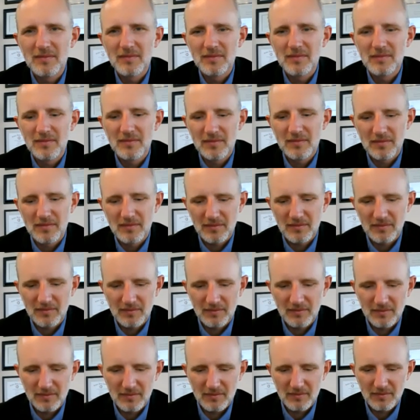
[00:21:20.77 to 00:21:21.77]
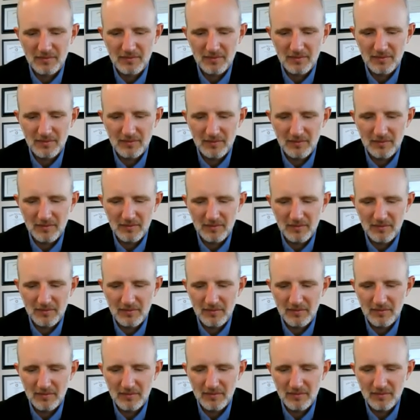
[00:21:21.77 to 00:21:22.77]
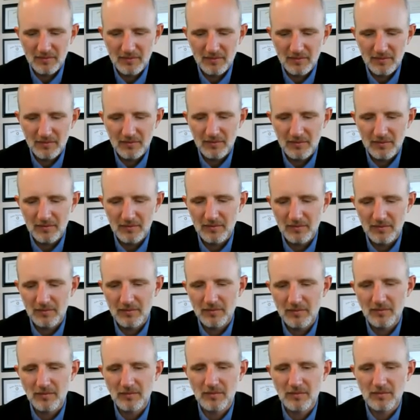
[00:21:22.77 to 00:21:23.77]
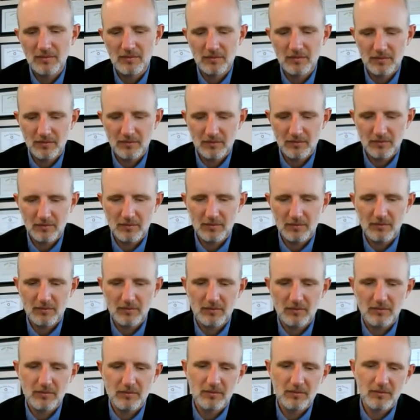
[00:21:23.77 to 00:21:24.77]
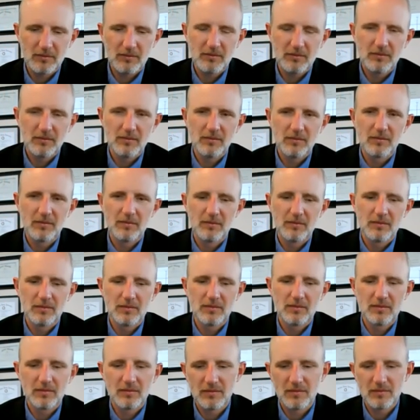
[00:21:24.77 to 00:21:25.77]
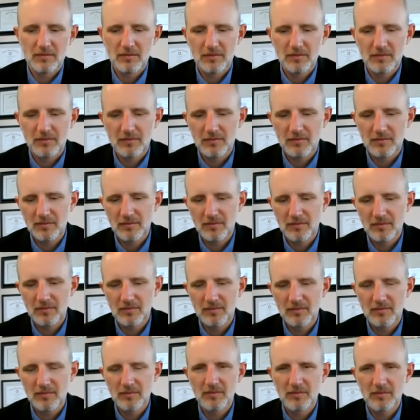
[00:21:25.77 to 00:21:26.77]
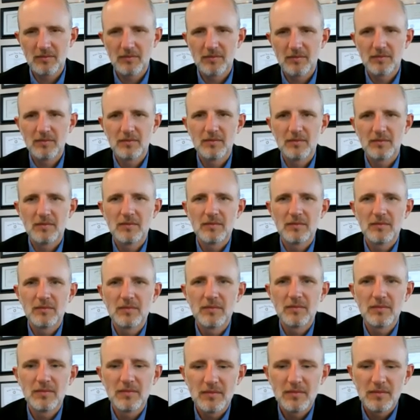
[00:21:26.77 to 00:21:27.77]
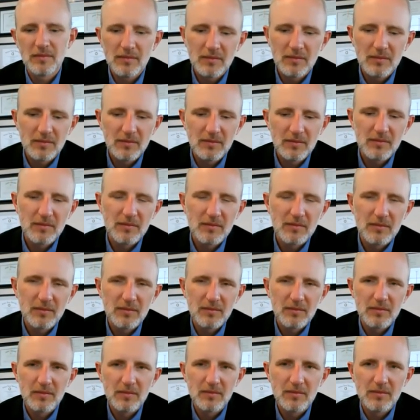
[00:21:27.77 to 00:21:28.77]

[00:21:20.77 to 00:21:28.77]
No words are spoken by the person on screen.